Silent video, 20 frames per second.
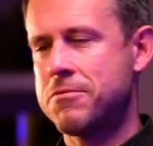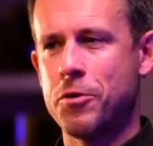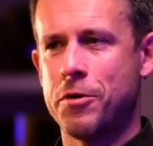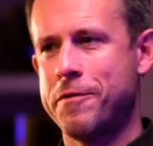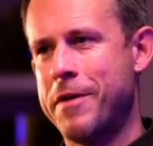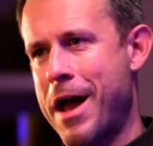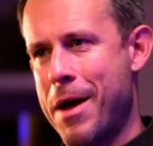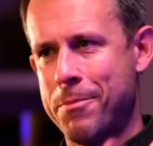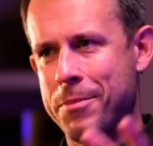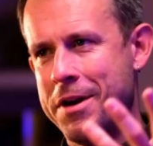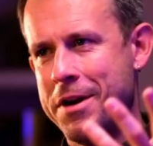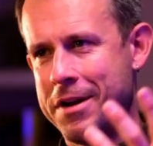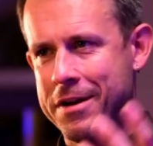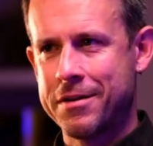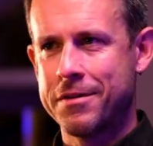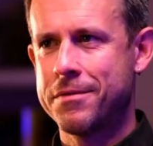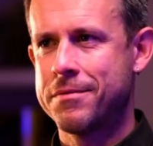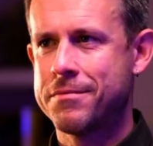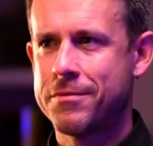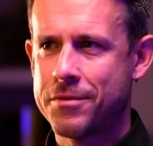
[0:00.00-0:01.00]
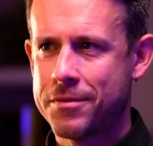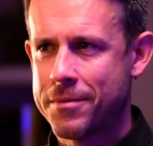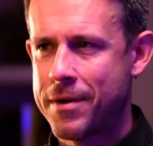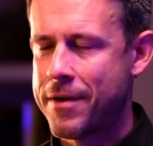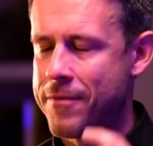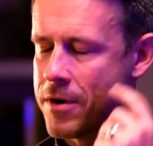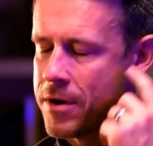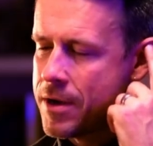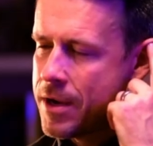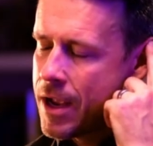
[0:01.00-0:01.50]
sort of happening or
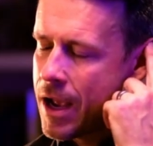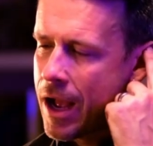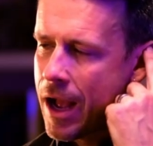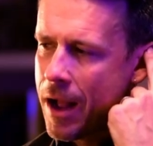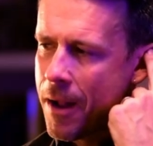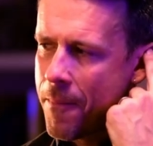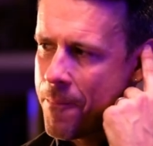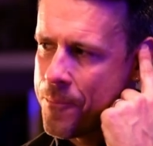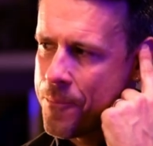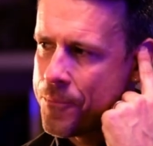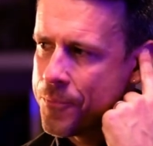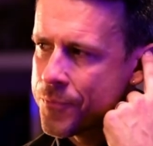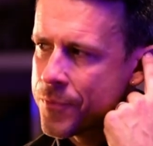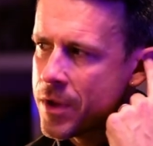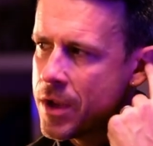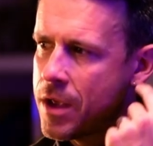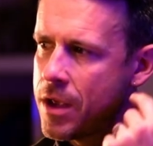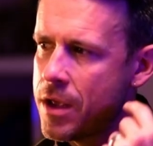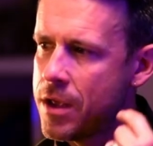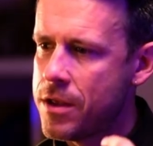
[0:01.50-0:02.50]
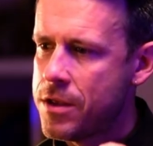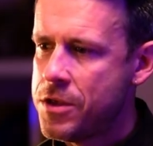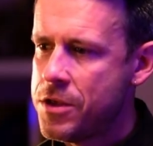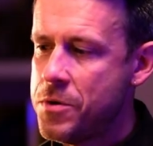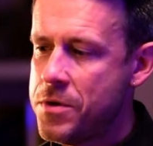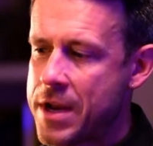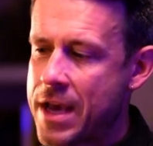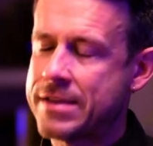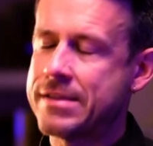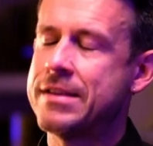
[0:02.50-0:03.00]
whatever,
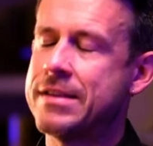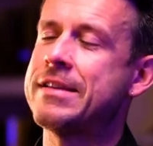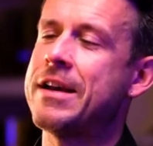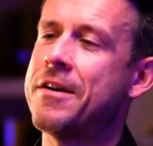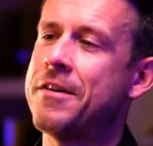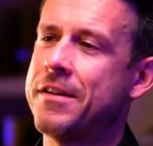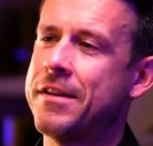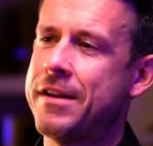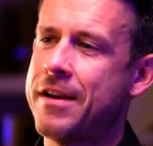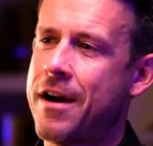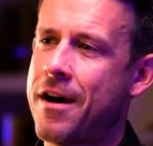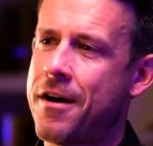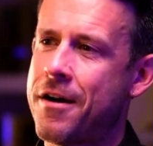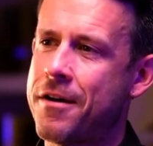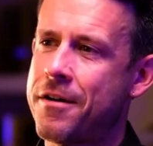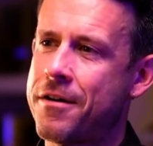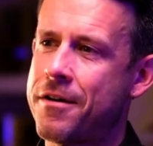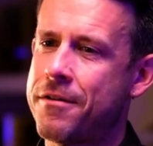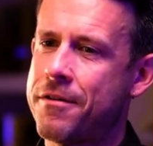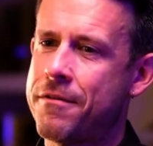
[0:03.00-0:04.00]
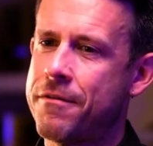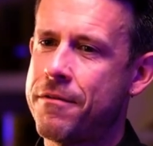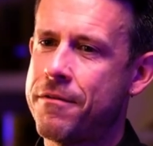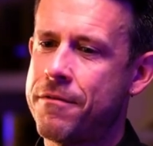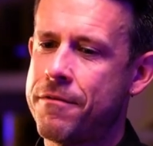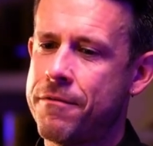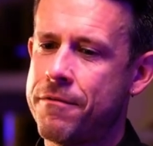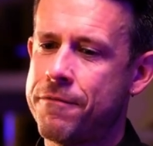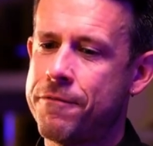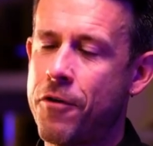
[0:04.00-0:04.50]
you necessarily are
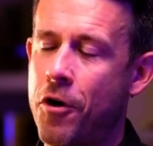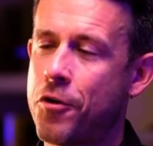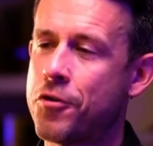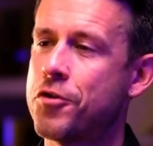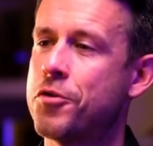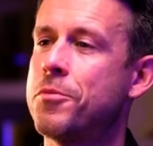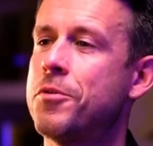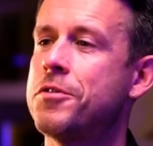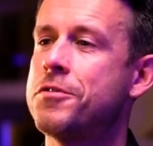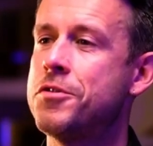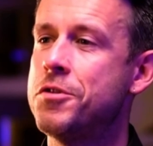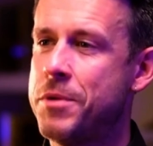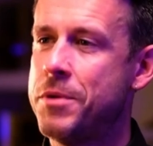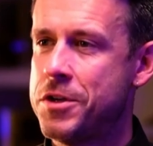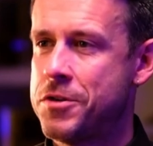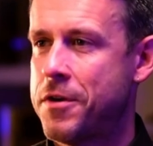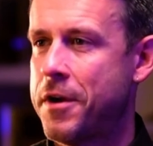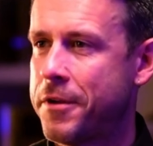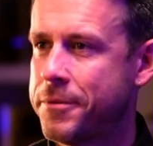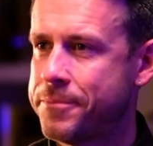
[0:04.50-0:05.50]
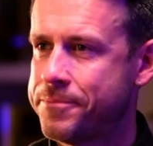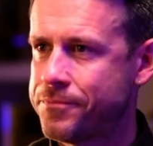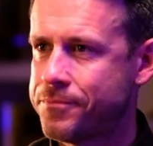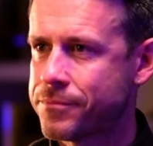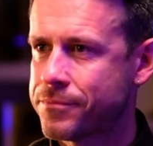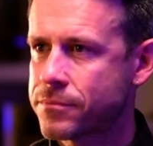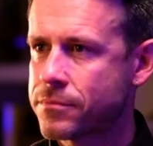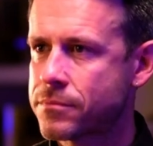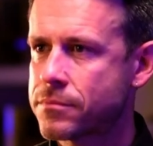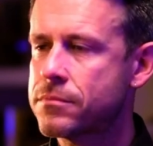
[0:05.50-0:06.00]
vulnerable to betrayal.
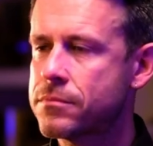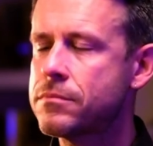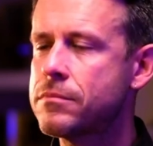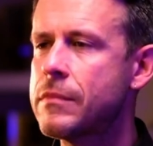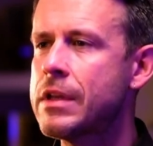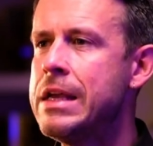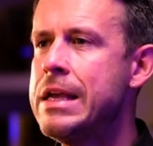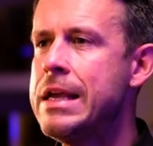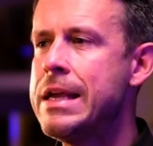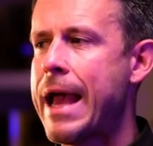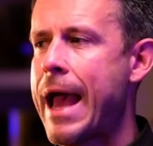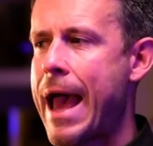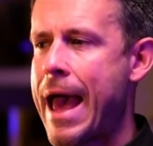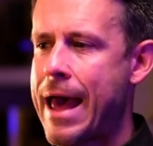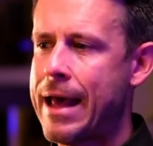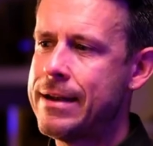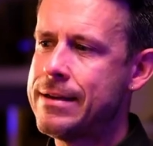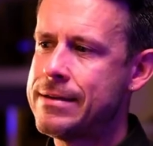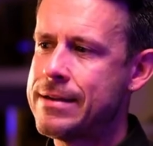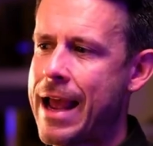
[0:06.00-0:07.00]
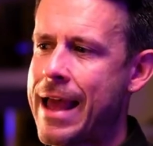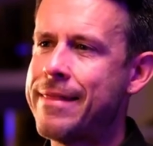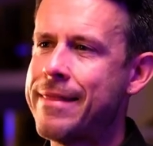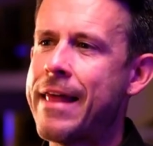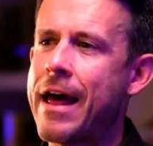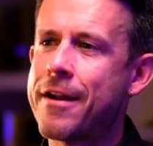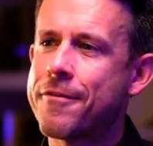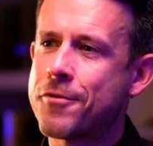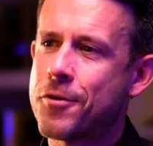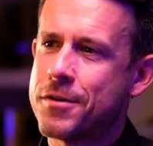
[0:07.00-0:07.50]
And
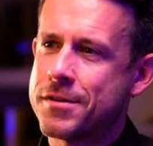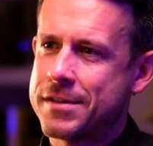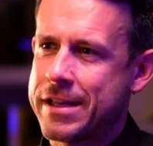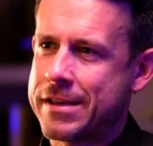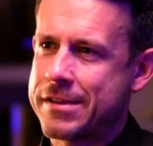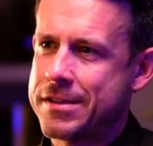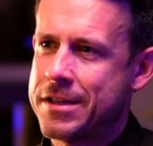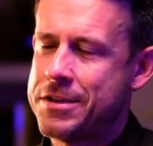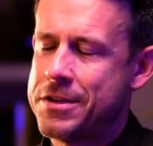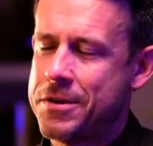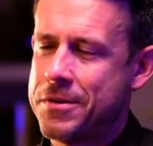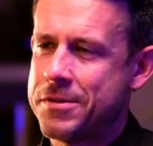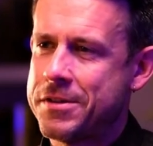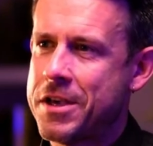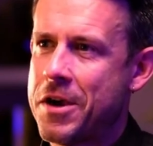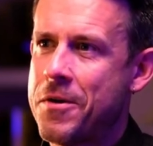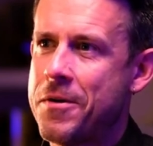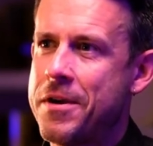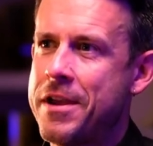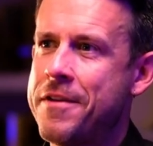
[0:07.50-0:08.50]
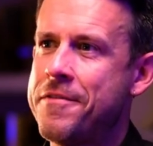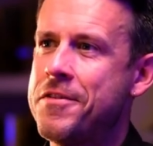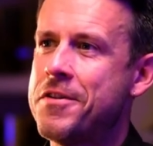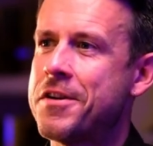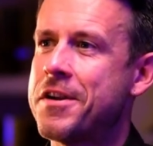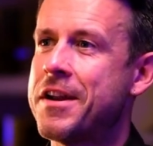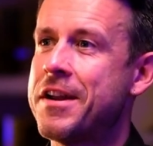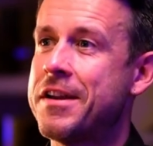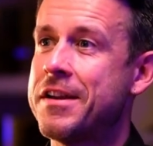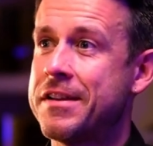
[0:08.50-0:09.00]
that, of course, links the two. So if
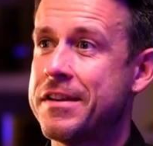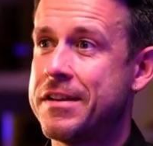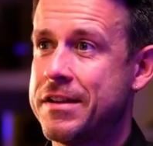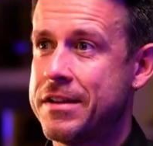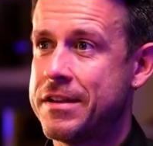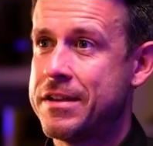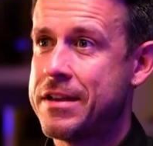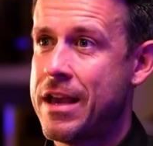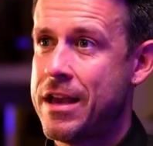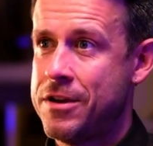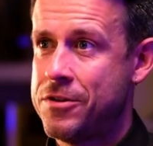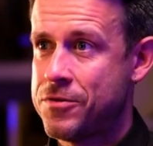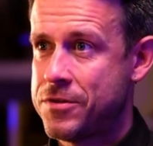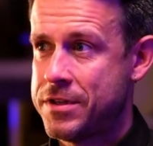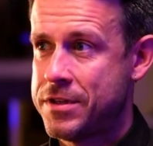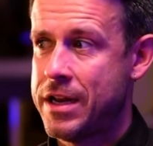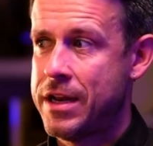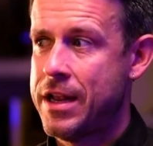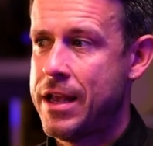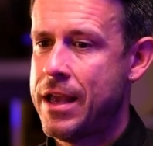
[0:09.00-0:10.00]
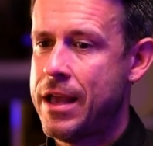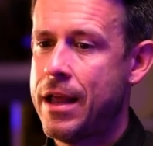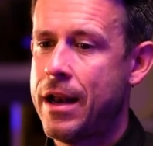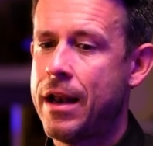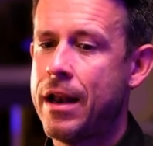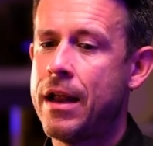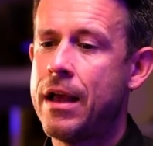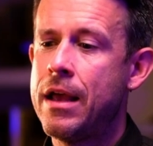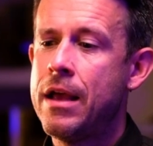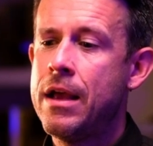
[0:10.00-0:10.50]
you're going to get interested
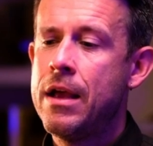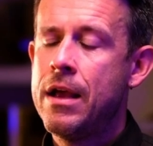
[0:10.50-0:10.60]
in